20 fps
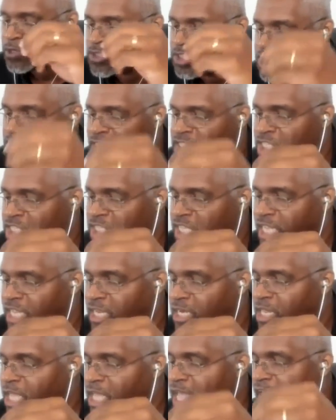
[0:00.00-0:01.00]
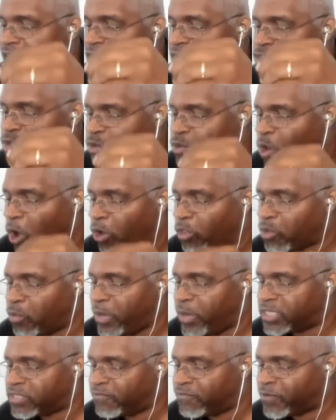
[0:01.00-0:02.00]
verse 16, and through all the
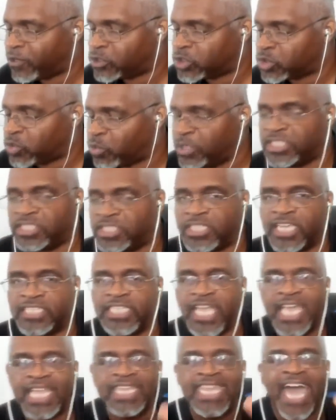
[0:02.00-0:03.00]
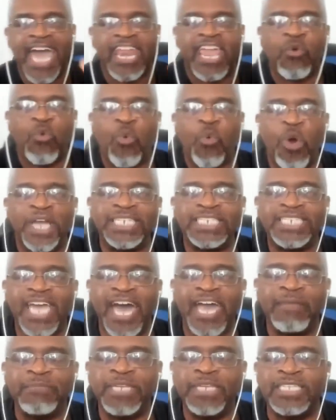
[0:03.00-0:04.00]
way to verse 26, not at one
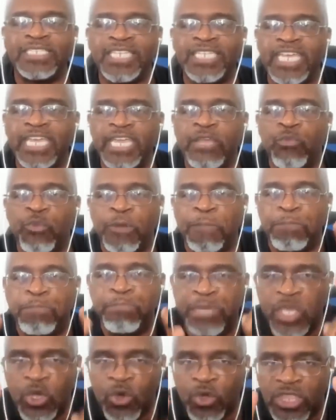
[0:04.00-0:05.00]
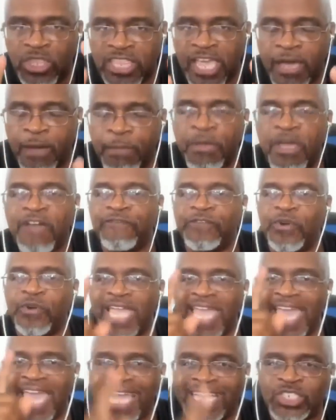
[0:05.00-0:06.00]
time does he rebuke them
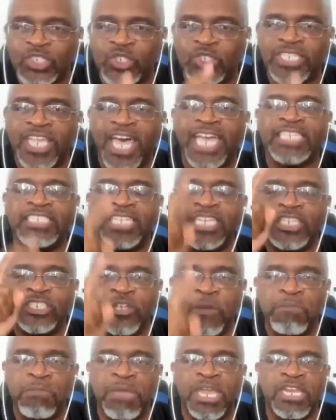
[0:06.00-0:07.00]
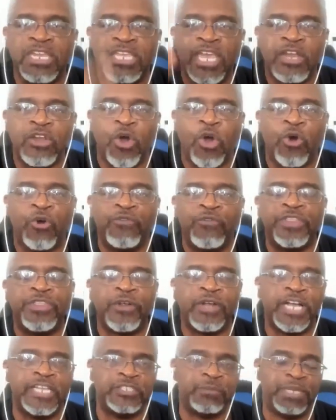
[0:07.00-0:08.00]
for exercising dominion over
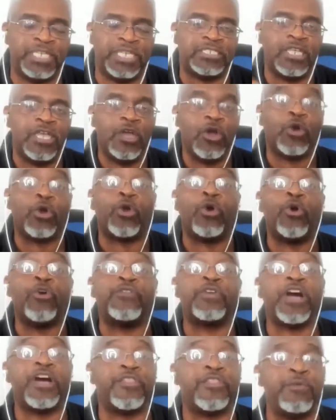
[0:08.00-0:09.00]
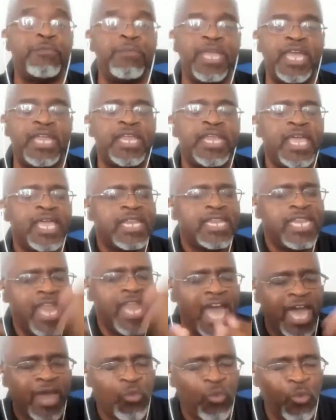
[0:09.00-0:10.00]
their husbands or over other men.
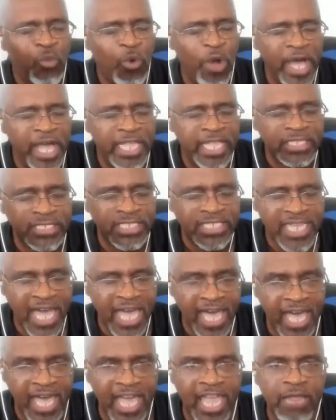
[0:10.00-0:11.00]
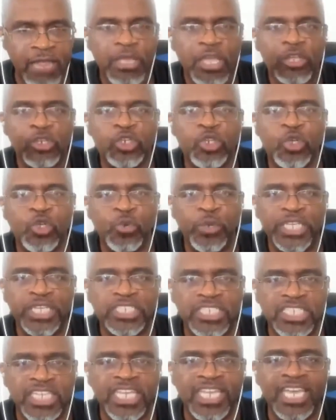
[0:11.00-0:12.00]
Not one time do we
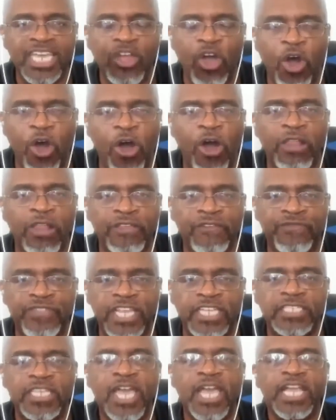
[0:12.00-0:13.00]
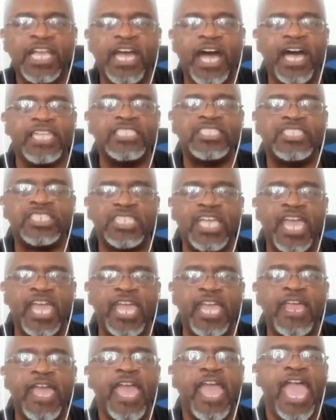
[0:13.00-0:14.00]
see in all of this God
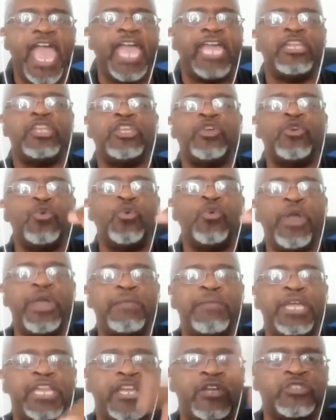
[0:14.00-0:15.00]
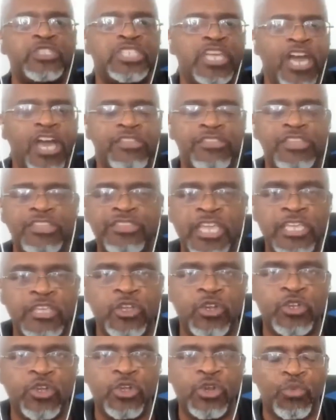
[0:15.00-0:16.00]
saying, and you women, here's the other
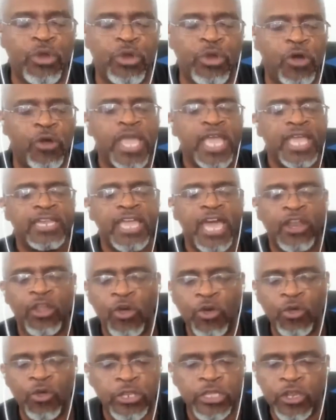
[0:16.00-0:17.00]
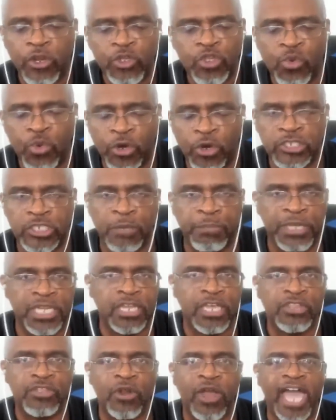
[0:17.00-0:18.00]
thing you're doing wrong. Not only are you
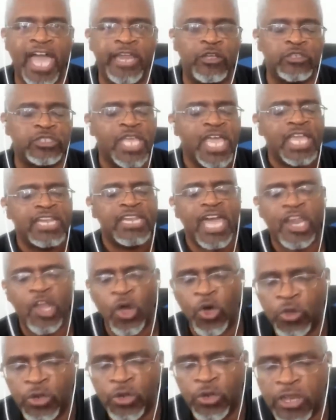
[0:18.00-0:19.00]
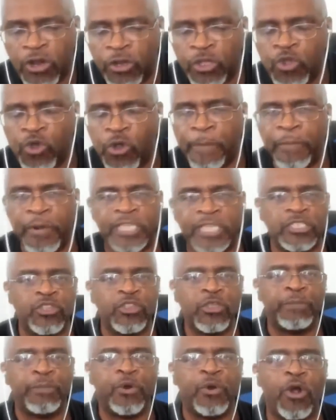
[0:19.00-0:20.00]
worshiping other idols, not only are you
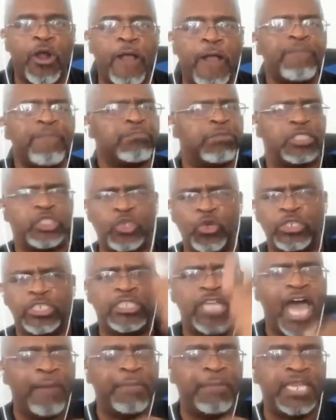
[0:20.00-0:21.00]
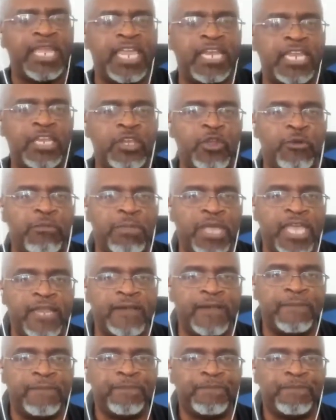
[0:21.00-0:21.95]
oppressing the poor, but you're dominating your men.